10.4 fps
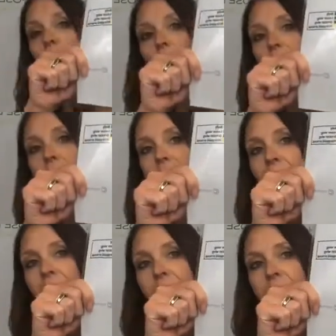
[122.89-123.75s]
your
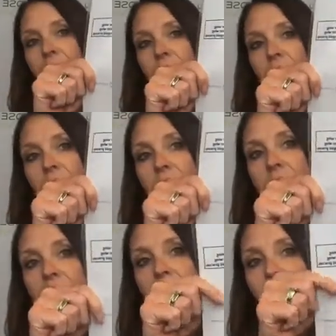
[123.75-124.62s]
head. So
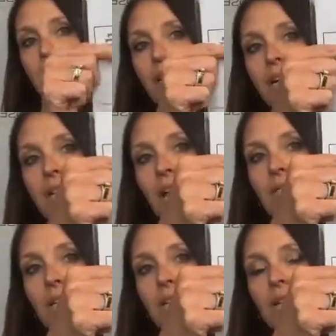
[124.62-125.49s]
these right here on the
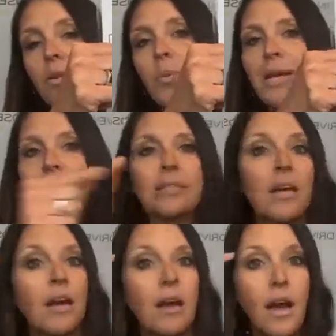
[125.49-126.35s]
outside, the little wings,
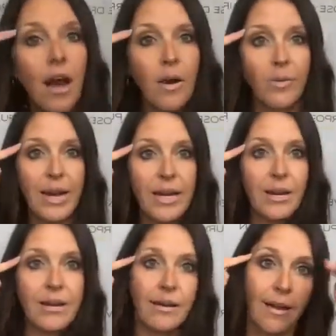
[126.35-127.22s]
are right
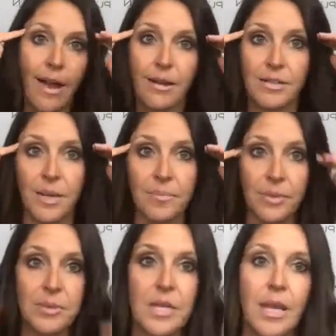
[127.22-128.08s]
here at our
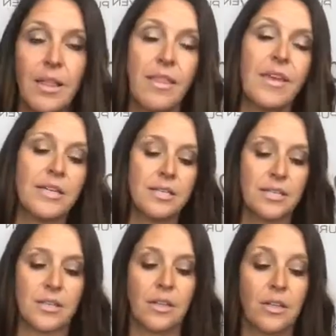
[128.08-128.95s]
temples. This,
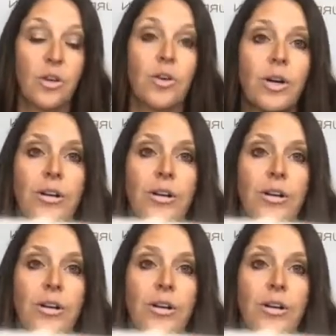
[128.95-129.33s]
the little